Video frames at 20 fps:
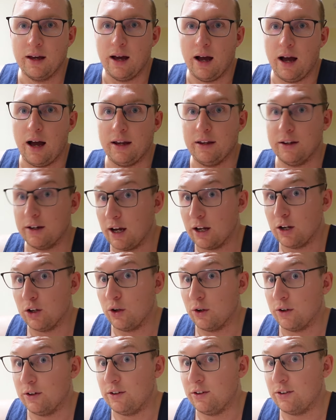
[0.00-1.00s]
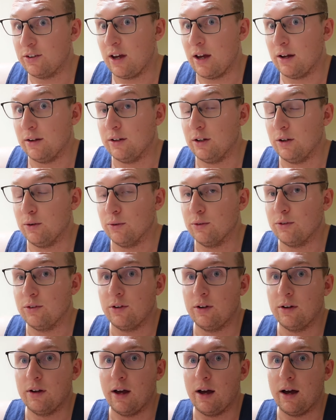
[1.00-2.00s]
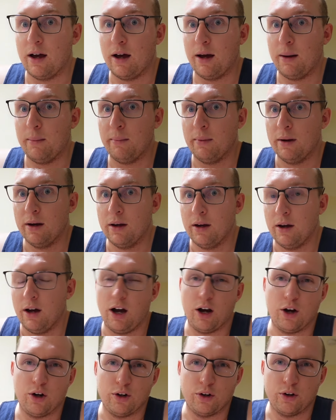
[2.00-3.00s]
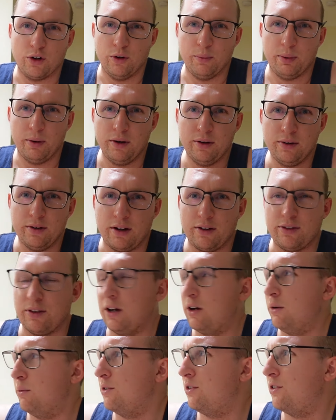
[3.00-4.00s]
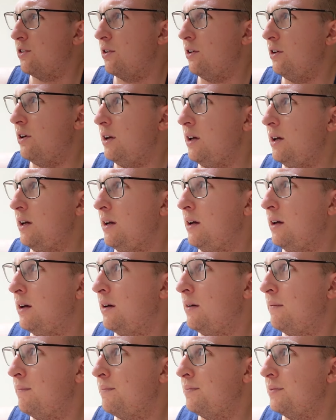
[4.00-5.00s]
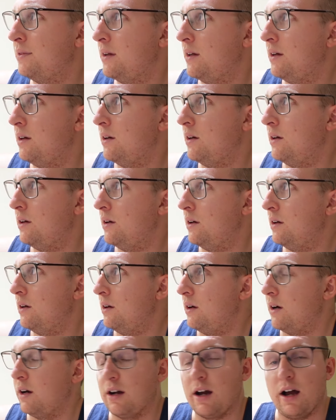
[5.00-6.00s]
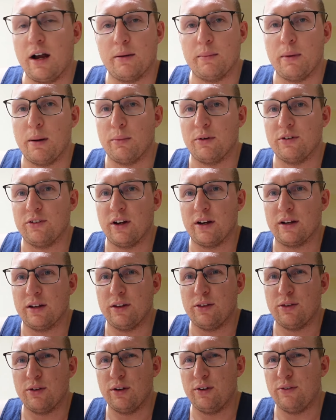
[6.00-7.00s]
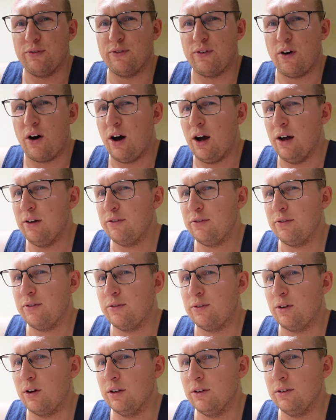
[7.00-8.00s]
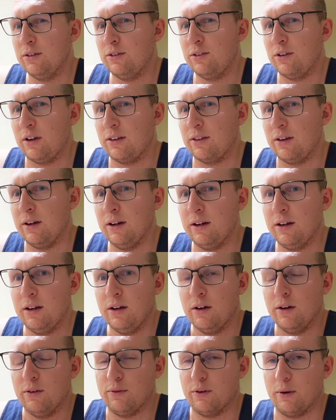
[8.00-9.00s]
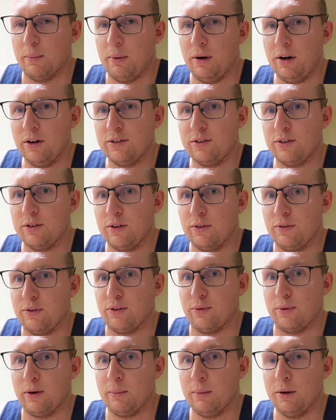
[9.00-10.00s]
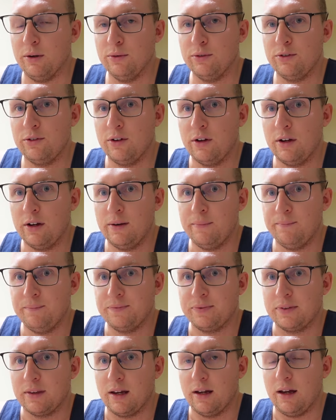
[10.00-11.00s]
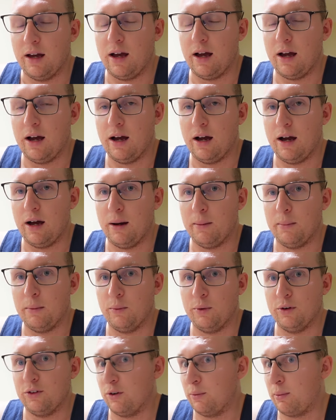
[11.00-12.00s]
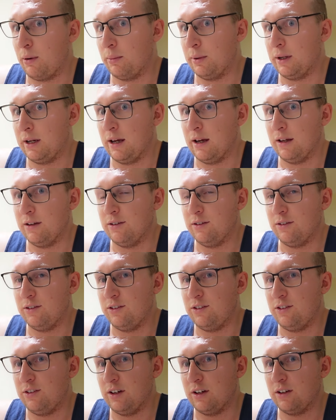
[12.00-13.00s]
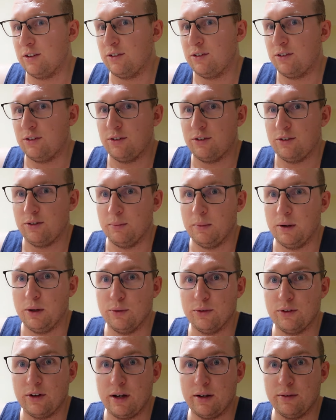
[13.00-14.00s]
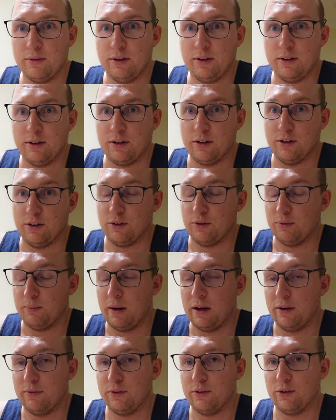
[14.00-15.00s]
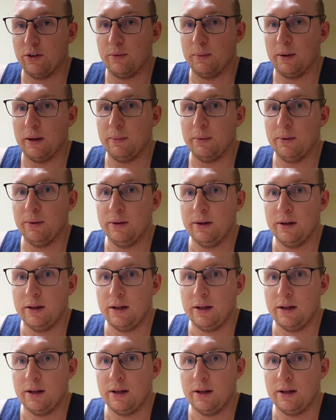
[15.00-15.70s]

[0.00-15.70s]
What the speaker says: You get a lot of discount deals. I got a coupon. I think it was 30. I can't remember exactly. $35, I think, for a box for 3 meals, which I'll probably get 6 meals out of it because it's made for 2 people.